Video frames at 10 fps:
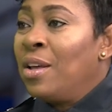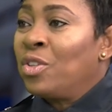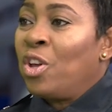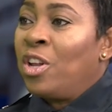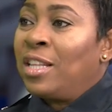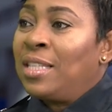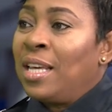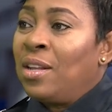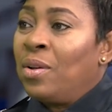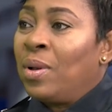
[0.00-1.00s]
So you're not
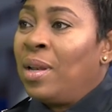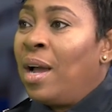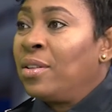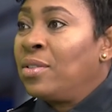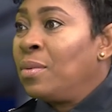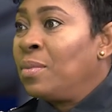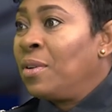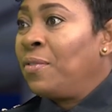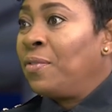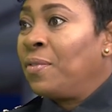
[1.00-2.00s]
taking out large sums
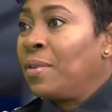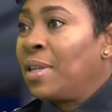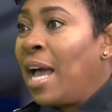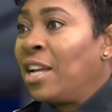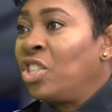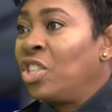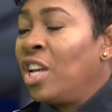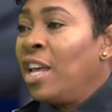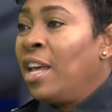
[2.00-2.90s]
of cash